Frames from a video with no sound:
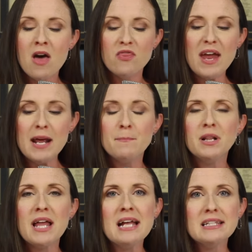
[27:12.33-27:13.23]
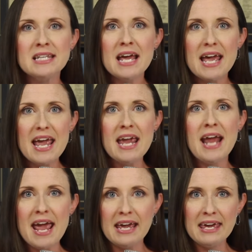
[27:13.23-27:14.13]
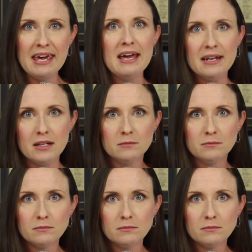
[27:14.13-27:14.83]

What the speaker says: that implants in a kid